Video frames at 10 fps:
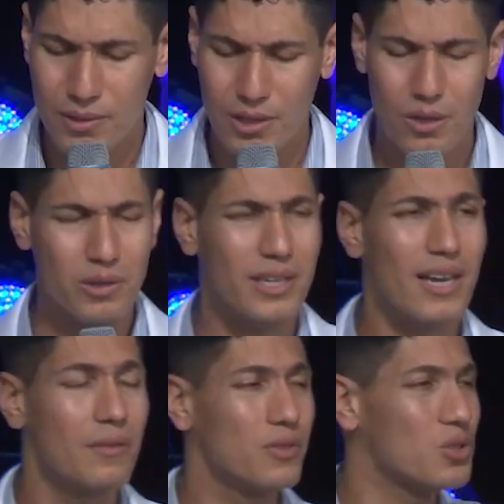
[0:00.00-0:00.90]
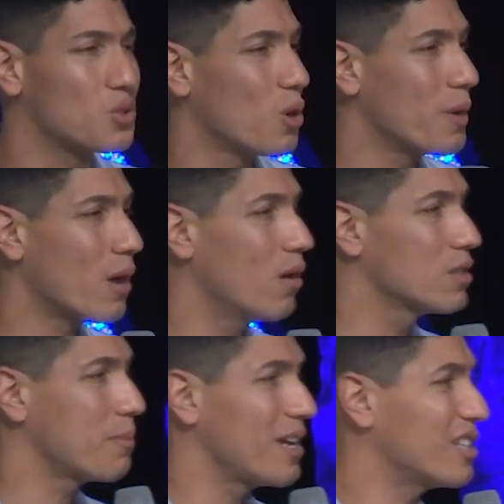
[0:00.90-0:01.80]
You know, the end of the story
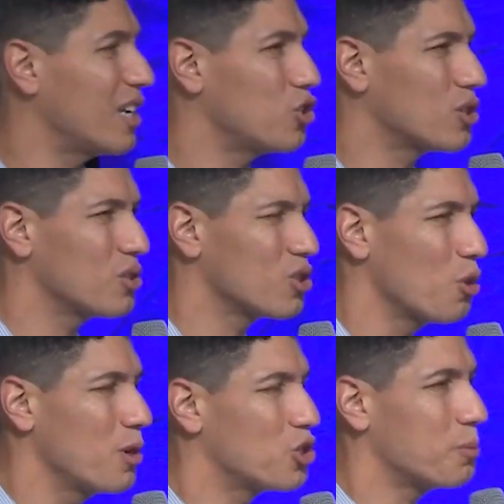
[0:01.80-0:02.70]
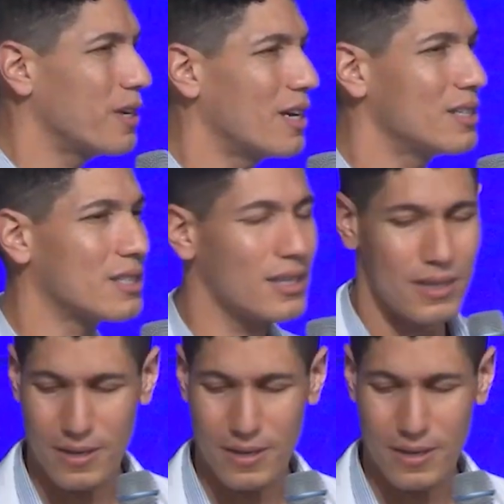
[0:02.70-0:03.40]
calls my attention so much because